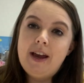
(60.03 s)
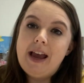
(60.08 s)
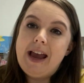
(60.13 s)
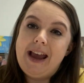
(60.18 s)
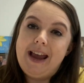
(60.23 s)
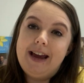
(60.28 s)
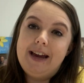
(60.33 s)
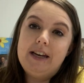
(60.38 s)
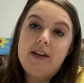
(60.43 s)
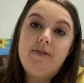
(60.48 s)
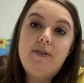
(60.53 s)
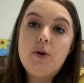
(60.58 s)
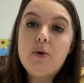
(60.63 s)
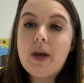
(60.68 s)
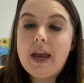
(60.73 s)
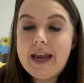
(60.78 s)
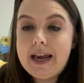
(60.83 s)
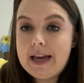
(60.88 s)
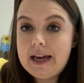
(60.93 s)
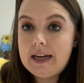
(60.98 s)
and if you
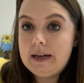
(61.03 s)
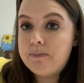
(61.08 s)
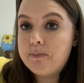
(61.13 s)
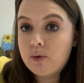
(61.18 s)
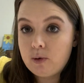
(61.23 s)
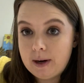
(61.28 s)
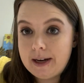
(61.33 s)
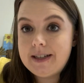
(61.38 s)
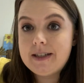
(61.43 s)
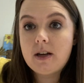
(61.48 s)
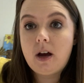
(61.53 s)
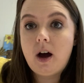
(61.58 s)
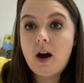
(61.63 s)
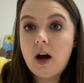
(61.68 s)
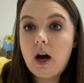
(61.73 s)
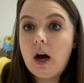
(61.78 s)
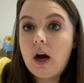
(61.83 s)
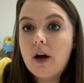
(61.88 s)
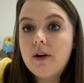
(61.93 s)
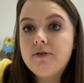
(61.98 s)
can, print
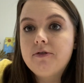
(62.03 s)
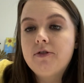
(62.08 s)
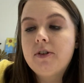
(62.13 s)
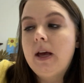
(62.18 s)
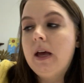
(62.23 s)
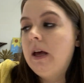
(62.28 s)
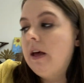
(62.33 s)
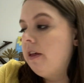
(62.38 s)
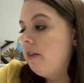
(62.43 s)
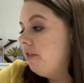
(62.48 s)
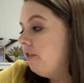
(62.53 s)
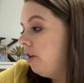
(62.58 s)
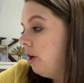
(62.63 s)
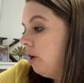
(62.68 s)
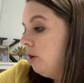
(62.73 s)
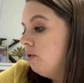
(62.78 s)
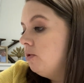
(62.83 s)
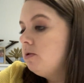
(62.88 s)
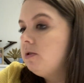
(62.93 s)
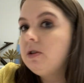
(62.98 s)
off
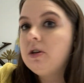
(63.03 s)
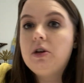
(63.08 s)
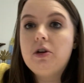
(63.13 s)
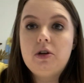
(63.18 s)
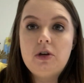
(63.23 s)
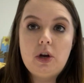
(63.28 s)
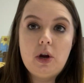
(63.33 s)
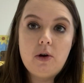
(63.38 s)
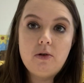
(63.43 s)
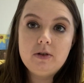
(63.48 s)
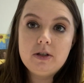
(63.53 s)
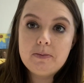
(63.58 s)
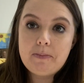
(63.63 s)
those notes